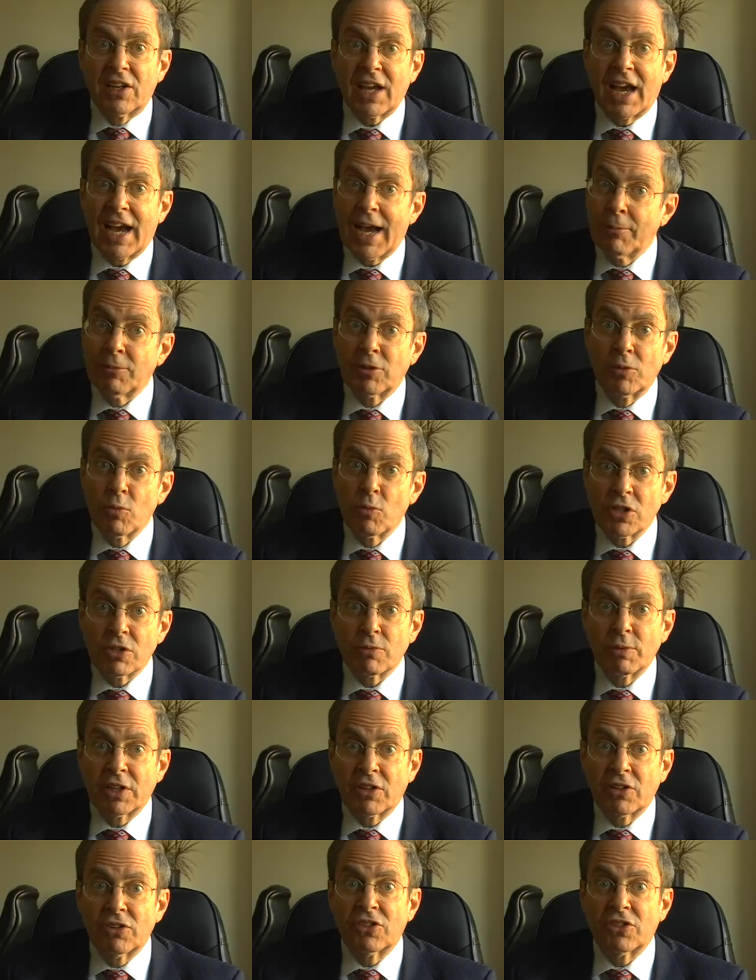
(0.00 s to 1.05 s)
Times in which
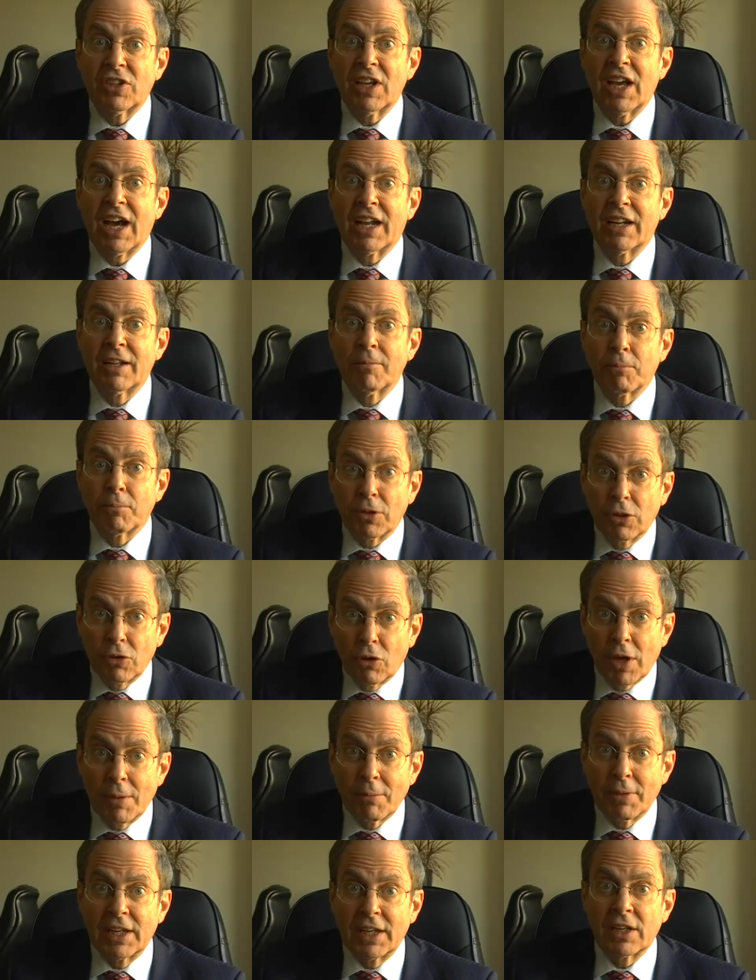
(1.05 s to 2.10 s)
we could see
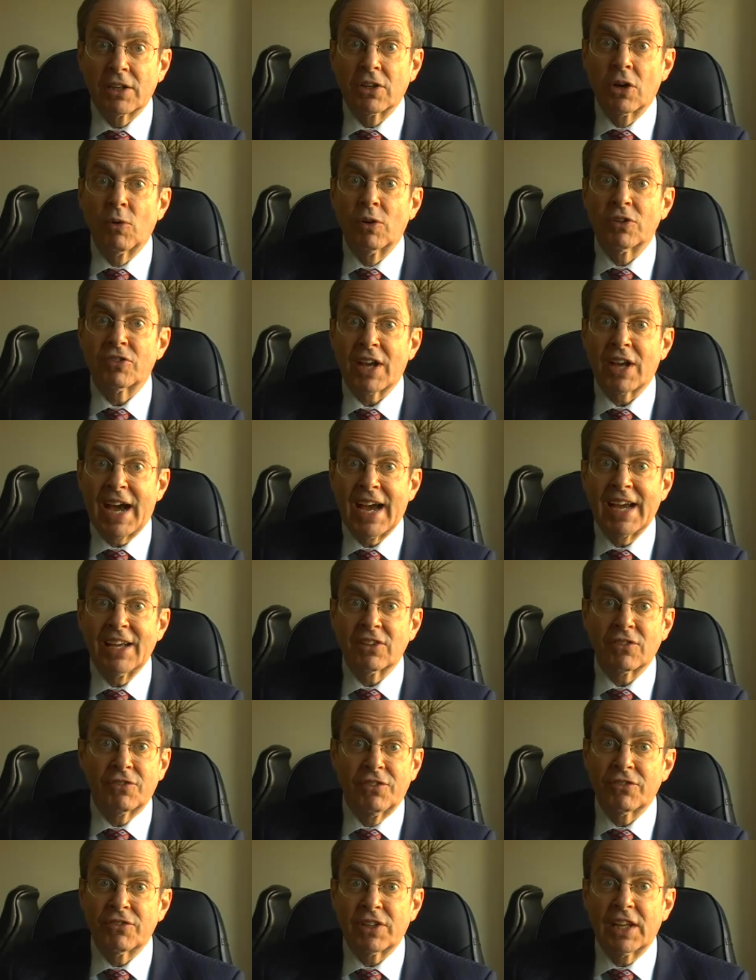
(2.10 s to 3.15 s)
unemployment go as high
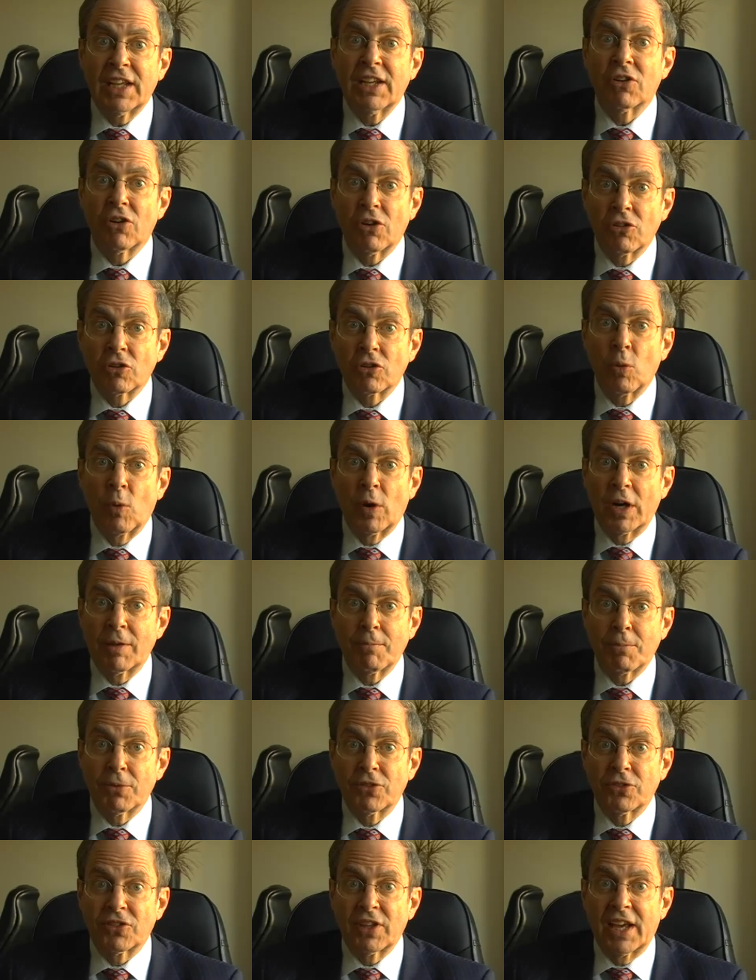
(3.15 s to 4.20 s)
as 15% or
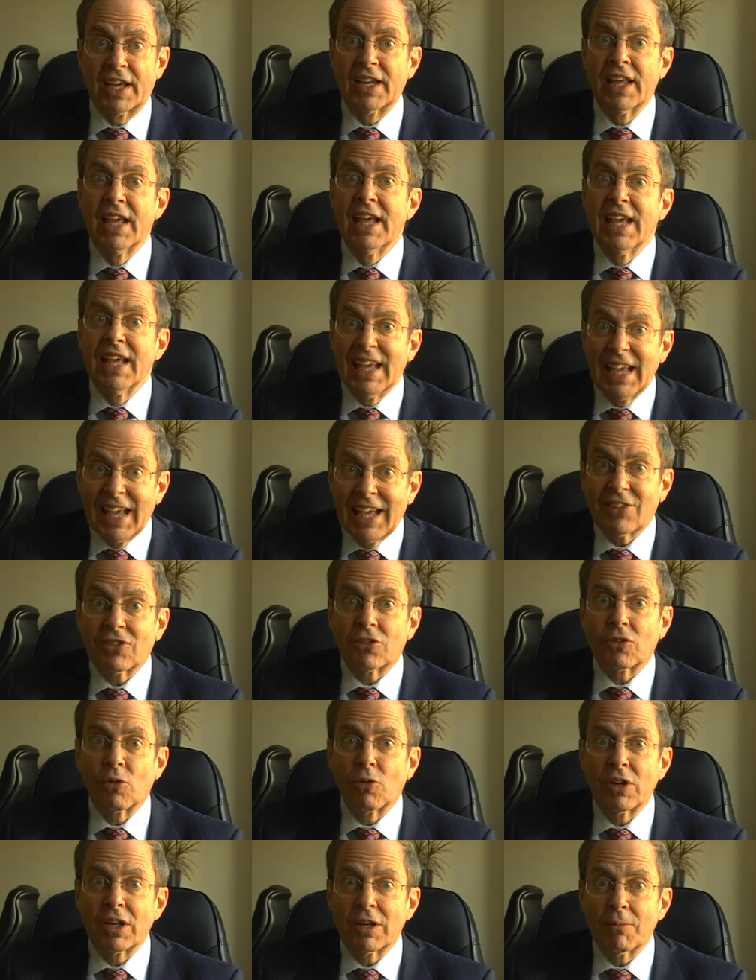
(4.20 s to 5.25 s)
20%. It's
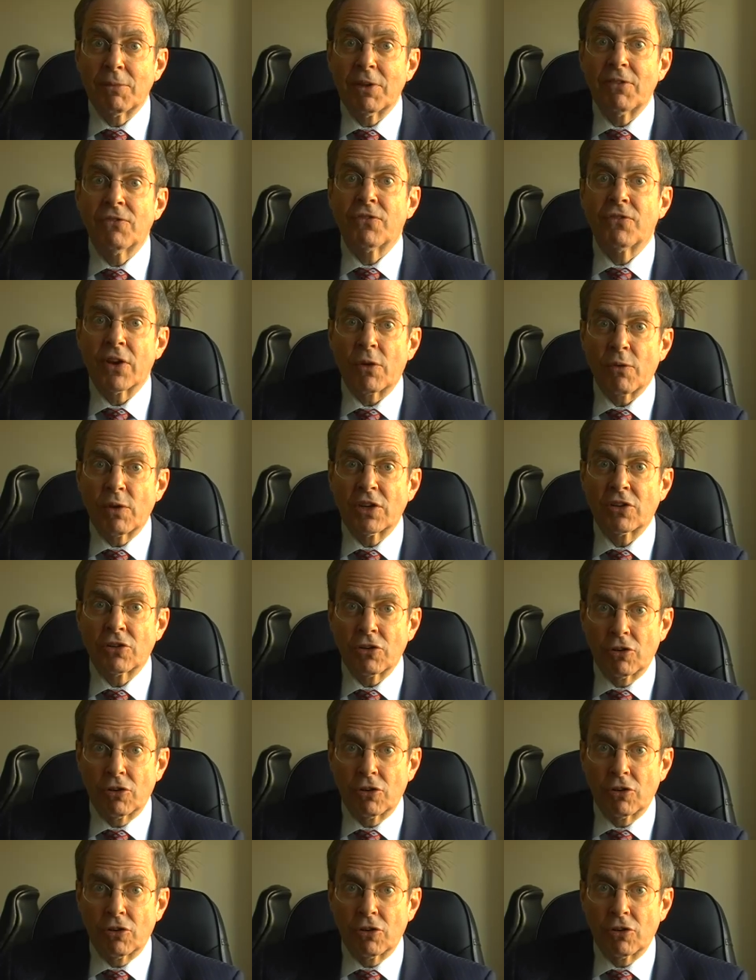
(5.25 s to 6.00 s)
going to be very